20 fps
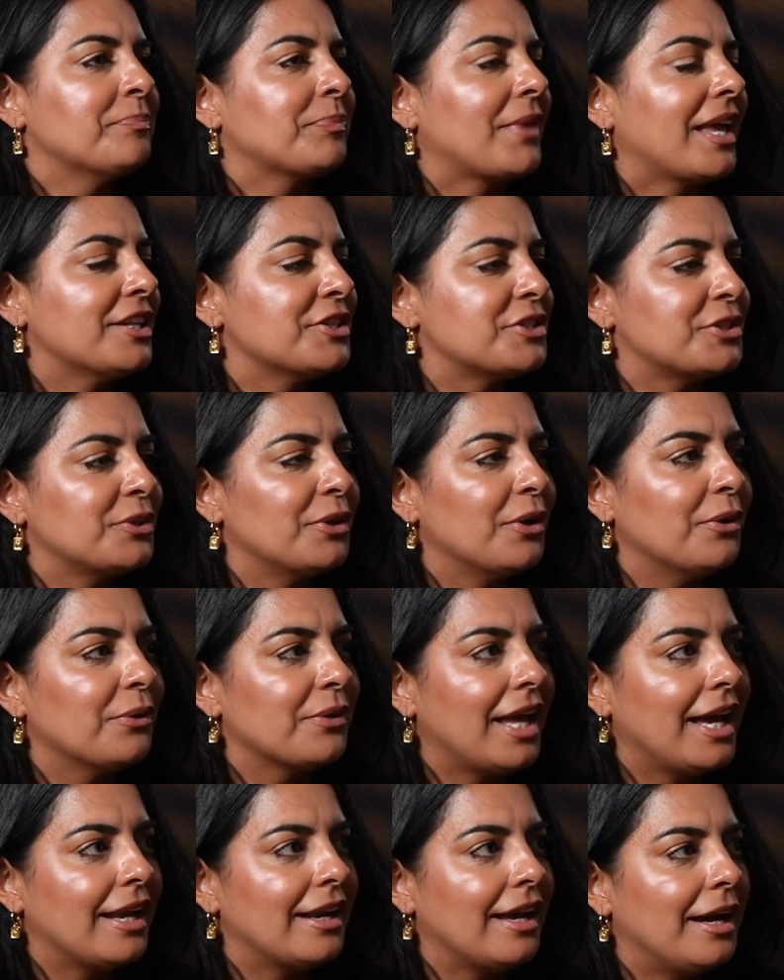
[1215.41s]
And to know
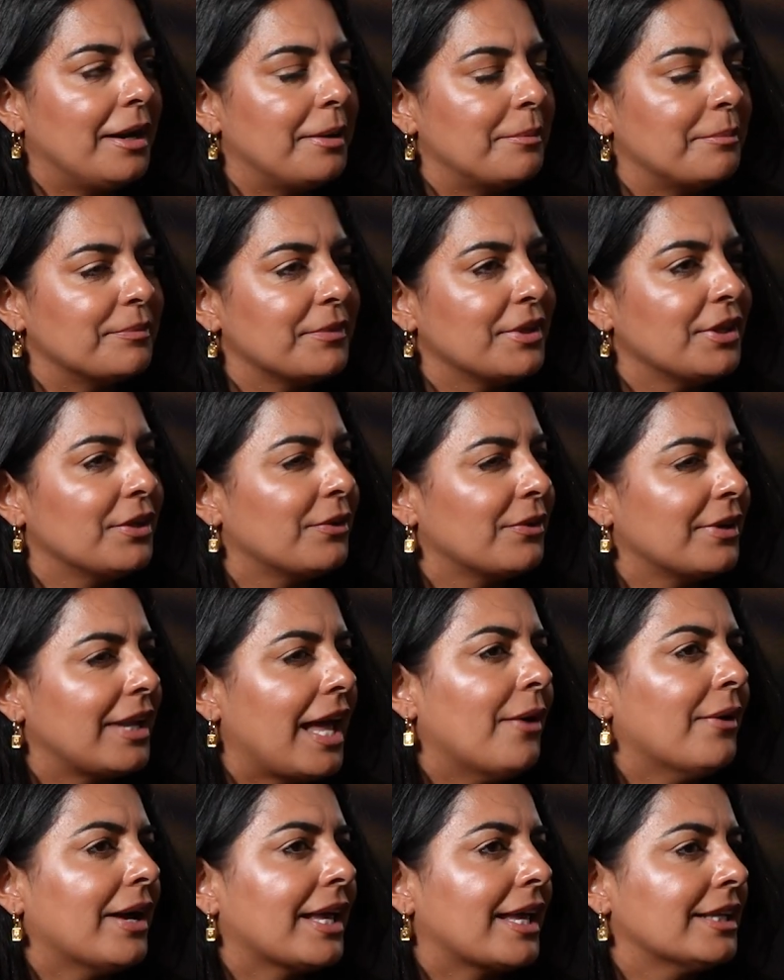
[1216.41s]
that,
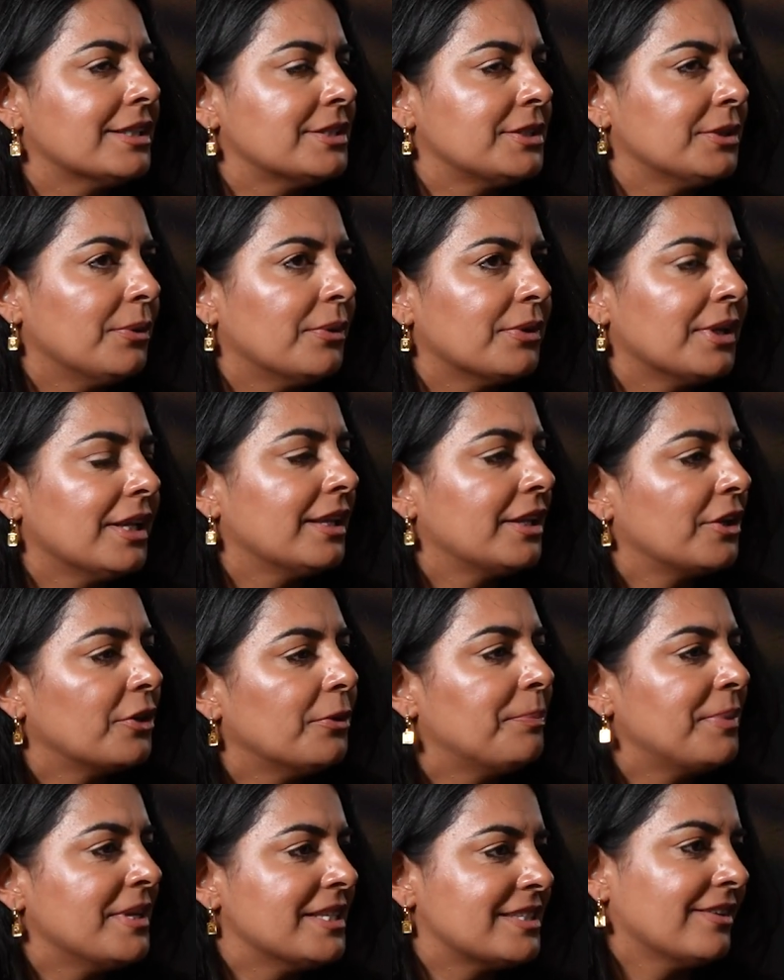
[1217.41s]
now I get to own a
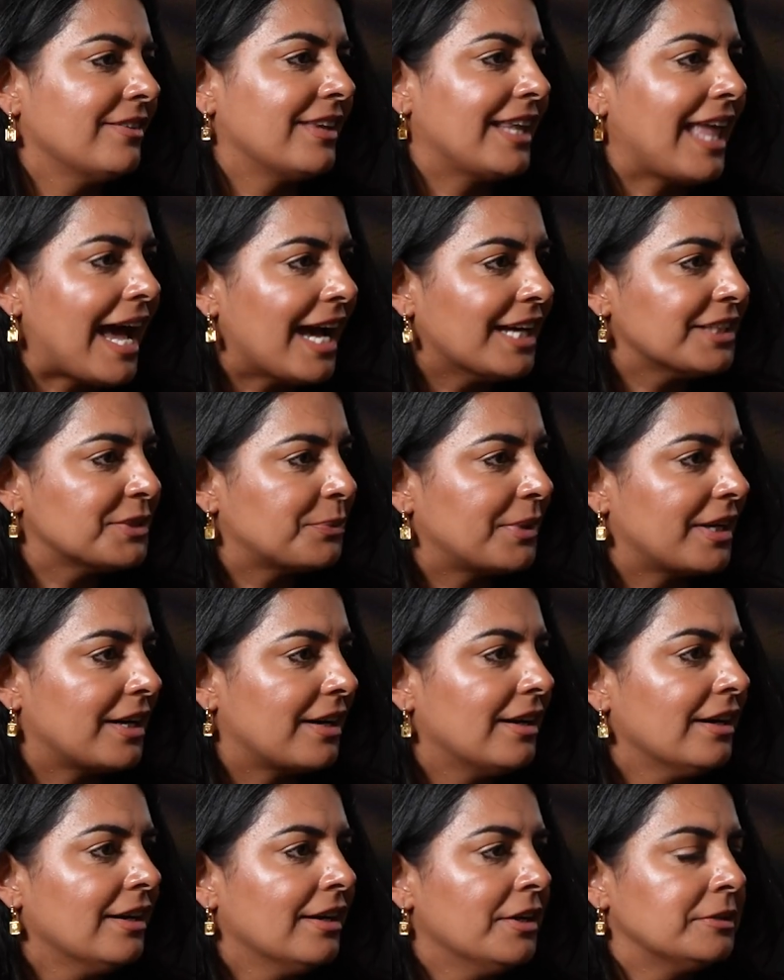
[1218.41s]
little piece of land
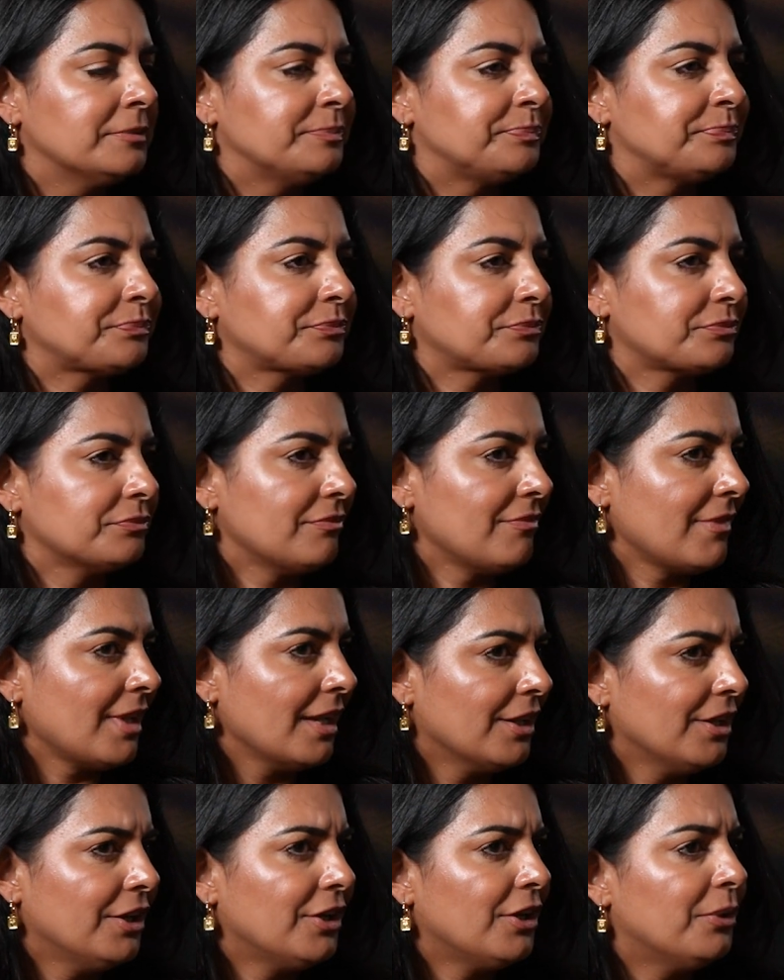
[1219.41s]
where,
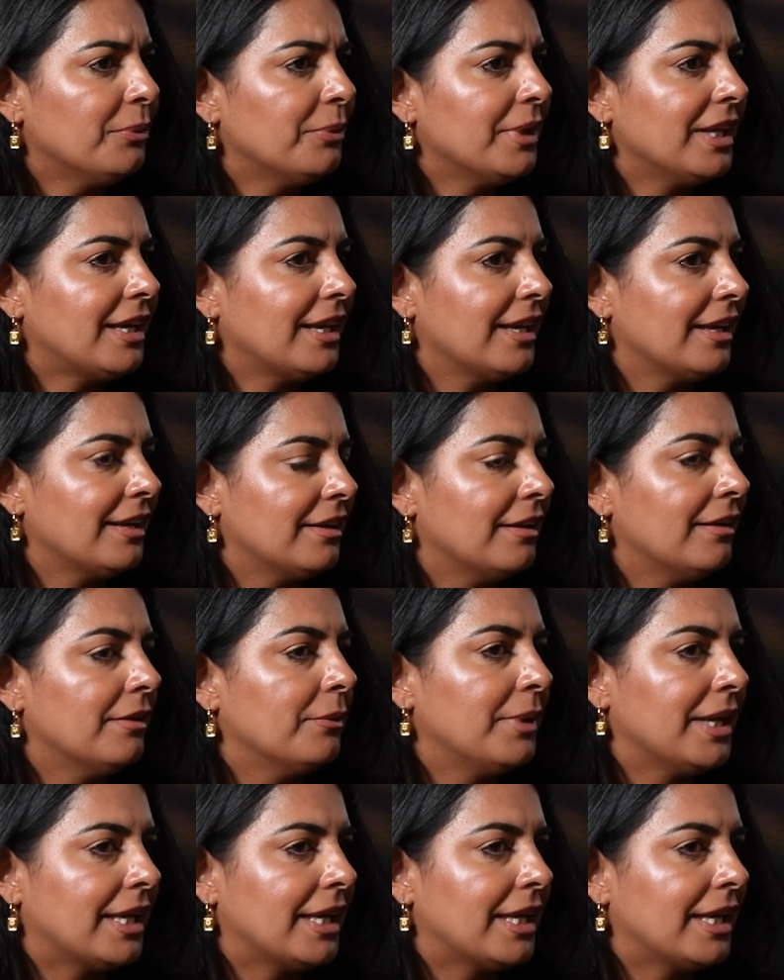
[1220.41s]
we can